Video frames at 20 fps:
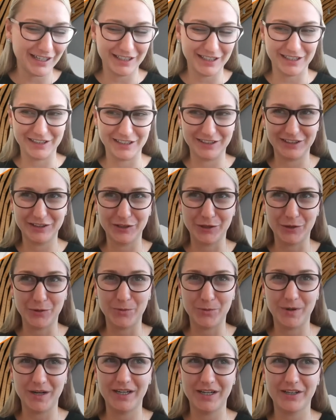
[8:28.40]
Yeah. Uh, so
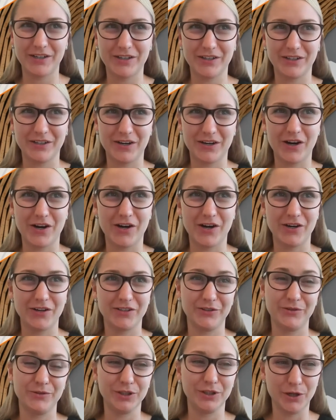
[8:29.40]
where are
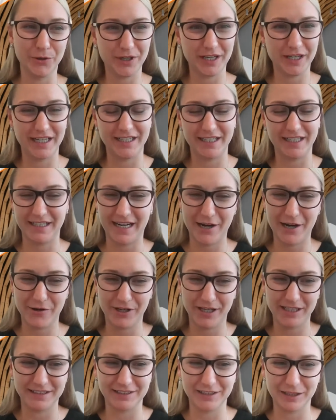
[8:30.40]
you located, and how
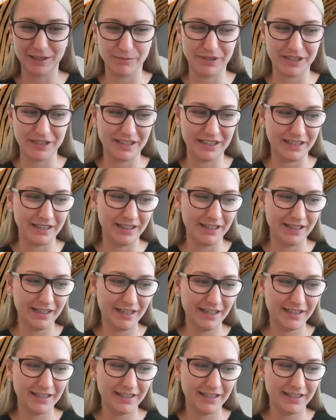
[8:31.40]
can somebody